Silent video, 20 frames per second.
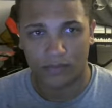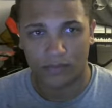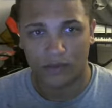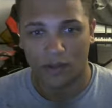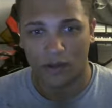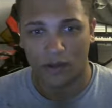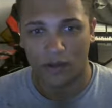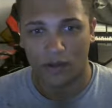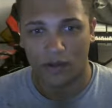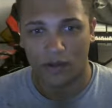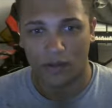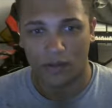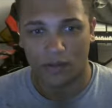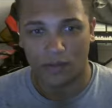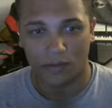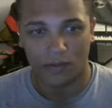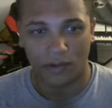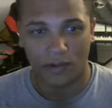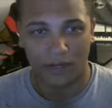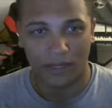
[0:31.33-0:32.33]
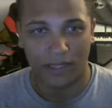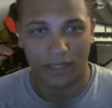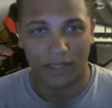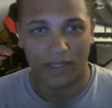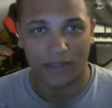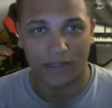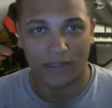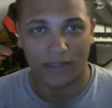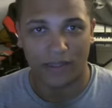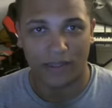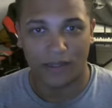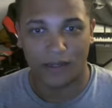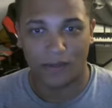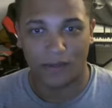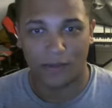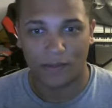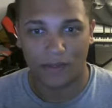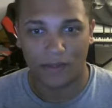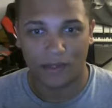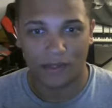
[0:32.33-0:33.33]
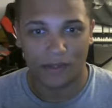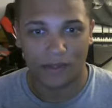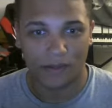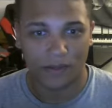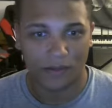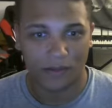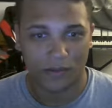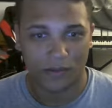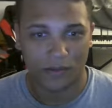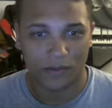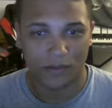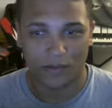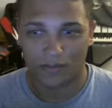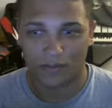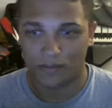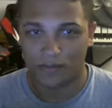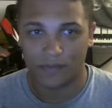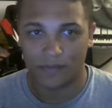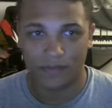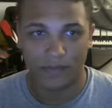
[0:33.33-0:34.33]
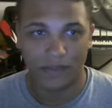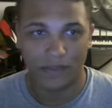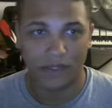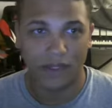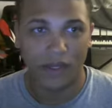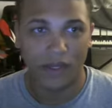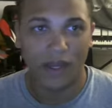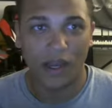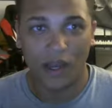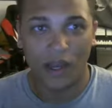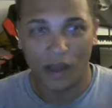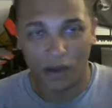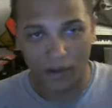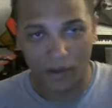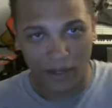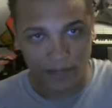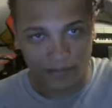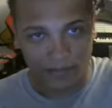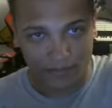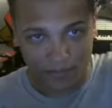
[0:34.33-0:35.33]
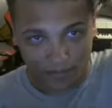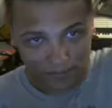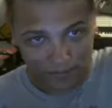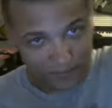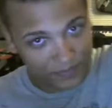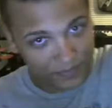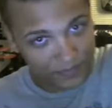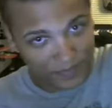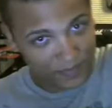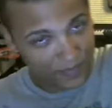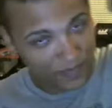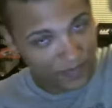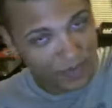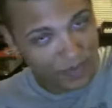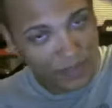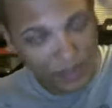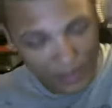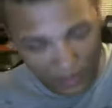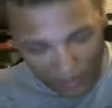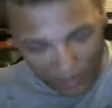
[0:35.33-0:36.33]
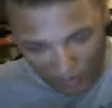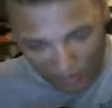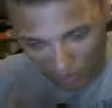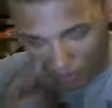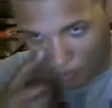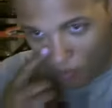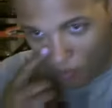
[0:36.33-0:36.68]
Oh right, there we go. Okay, so